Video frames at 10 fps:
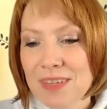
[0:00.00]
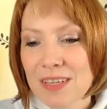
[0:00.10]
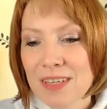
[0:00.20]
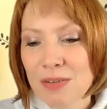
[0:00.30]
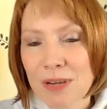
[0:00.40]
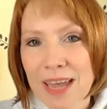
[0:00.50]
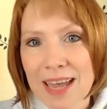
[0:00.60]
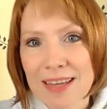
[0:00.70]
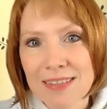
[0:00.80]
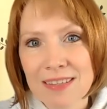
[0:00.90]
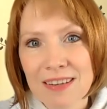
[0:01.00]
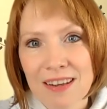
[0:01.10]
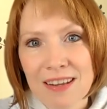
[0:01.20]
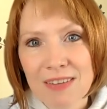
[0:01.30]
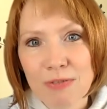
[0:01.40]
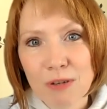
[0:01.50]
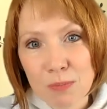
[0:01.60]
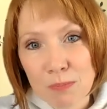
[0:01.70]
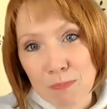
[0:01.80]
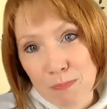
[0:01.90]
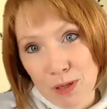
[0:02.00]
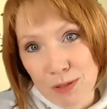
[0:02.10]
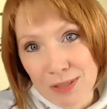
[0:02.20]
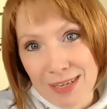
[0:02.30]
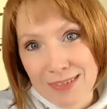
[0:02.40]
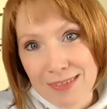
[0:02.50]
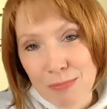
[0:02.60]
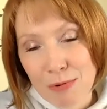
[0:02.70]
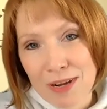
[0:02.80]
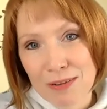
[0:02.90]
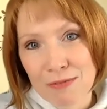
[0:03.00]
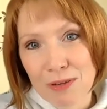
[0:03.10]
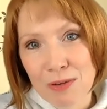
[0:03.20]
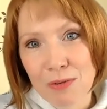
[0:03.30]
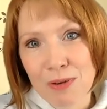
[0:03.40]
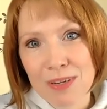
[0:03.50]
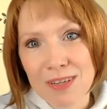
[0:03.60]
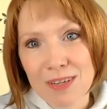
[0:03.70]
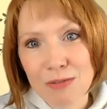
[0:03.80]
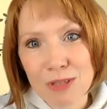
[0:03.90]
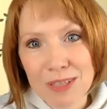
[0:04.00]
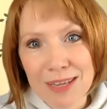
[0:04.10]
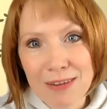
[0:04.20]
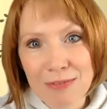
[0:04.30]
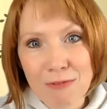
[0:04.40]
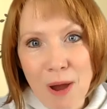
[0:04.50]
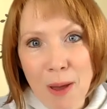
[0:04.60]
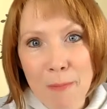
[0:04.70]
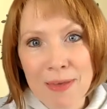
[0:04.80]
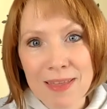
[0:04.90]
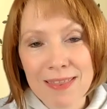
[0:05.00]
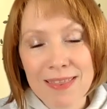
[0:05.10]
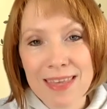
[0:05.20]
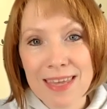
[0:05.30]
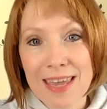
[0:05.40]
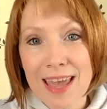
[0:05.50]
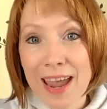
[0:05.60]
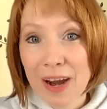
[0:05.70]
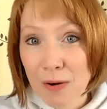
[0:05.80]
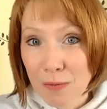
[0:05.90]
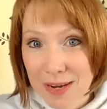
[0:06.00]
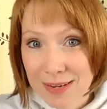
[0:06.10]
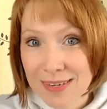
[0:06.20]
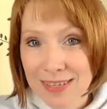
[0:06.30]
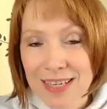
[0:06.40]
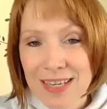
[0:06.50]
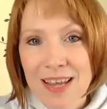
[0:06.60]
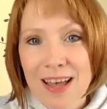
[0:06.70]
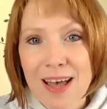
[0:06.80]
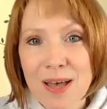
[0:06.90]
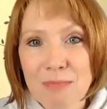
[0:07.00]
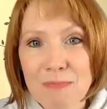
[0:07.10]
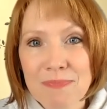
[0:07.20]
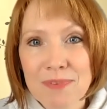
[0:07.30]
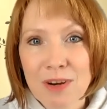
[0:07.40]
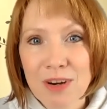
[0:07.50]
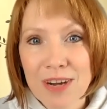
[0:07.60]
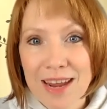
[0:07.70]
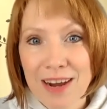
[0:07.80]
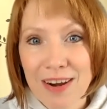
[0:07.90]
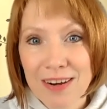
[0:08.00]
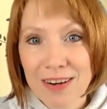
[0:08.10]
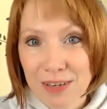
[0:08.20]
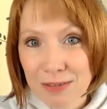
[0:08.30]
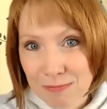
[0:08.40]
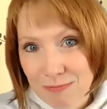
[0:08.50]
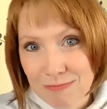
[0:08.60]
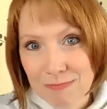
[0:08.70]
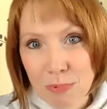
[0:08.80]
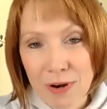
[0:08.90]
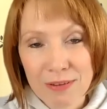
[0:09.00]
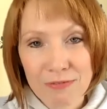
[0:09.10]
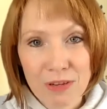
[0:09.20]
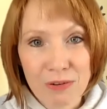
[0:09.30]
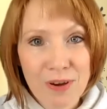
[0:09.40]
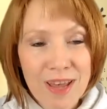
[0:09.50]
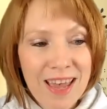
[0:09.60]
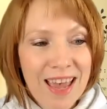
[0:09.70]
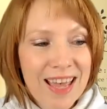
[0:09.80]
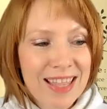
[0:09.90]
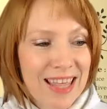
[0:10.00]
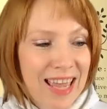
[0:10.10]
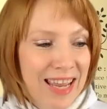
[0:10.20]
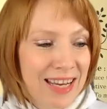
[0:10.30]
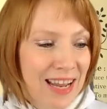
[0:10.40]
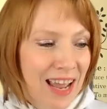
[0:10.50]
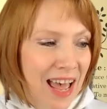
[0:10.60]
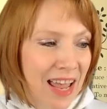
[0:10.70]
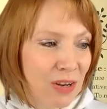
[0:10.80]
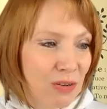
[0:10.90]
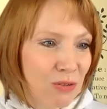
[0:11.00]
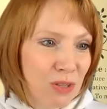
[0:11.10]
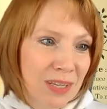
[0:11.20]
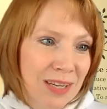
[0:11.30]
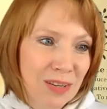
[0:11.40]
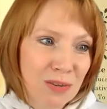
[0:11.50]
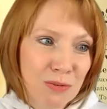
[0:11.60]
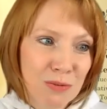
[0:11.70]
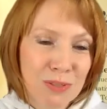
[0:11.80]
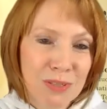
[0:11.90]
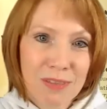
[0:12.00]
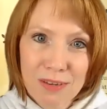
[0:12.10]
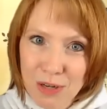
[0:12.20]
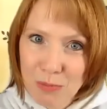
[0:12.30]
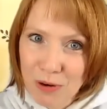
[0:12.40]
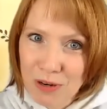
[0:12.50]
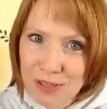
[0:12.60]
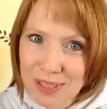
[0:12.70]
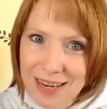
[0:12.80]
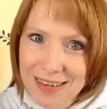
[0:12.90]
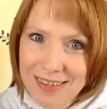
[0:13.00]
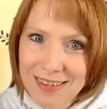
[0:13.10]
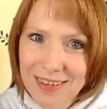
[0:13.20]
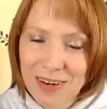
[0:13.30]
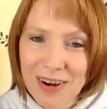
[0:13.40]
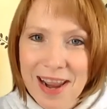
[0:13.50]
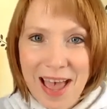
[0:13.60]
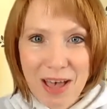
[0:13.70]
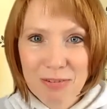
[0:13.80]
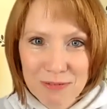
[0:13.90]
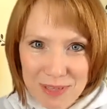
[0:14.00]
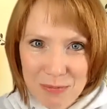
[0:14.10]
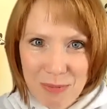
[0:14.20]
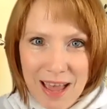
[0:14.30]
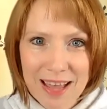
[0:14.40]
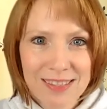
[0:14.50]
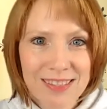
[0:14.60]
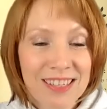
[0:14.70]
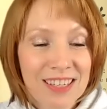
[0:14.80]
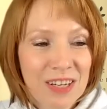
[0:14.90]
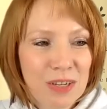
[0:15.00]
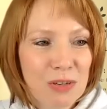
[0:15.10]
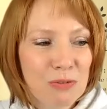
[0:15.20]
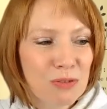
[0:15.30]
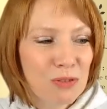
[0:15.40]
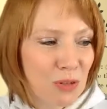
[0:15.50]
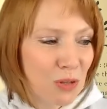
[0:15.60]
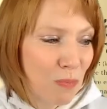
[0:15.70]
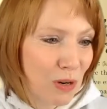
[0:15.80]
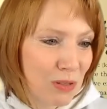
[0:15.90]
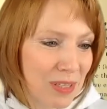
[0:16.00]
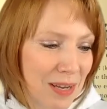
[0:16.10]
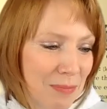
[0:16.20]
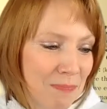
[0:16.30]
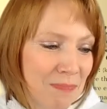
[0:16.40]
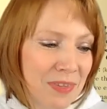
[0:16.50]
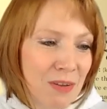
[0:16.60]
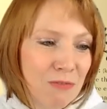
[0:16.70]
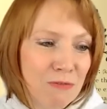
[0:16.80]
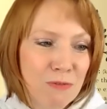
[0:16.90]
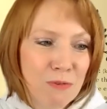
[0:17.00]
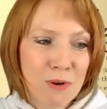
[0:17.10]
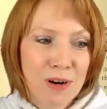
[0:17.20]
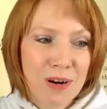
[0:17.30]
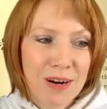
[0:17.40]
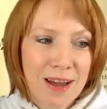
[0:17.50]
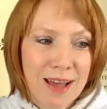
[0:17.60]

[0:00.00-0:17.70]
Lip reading: You'll get first person point of view, usually from the heroine, her point of view. And then I usually use third person, or I have in the past used third person for